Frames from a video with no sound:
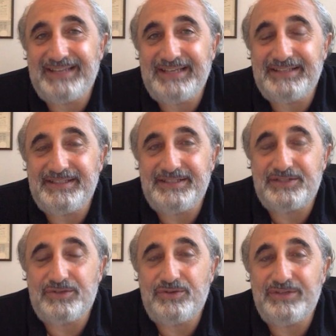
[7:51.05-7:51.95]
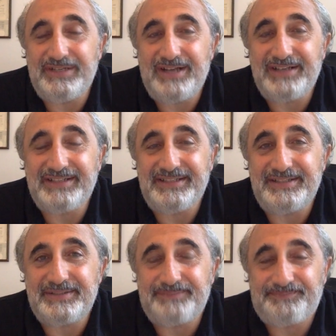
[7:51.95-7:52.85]
80s, early
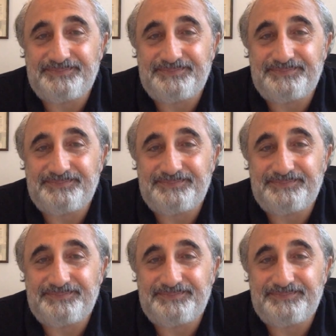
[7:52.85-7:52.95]
90s.